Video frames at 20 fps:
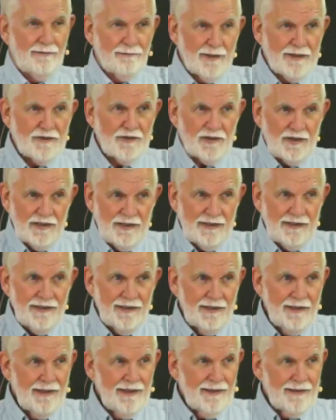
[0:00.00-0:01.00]
And we
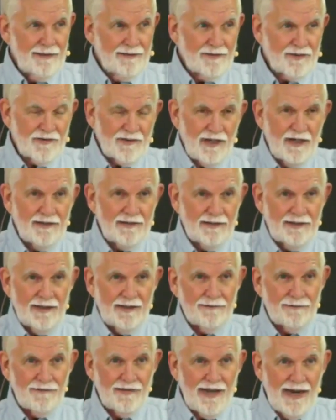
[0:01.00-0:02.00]
see the
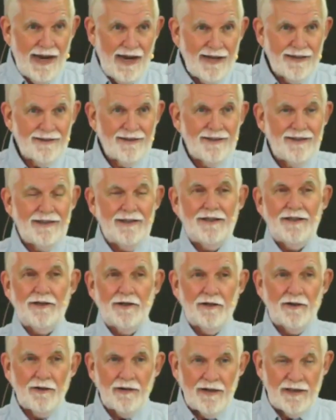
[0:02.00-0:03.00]
start of that
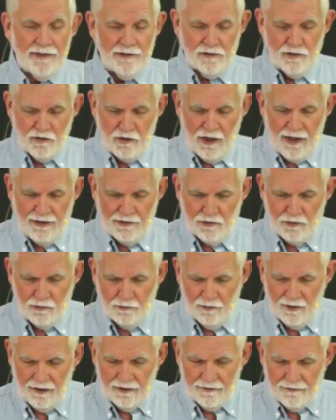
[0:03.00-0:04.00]
here in
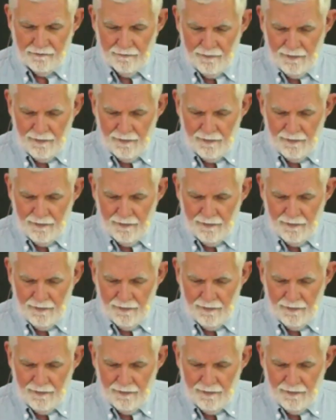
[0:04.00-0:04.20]
Joshua.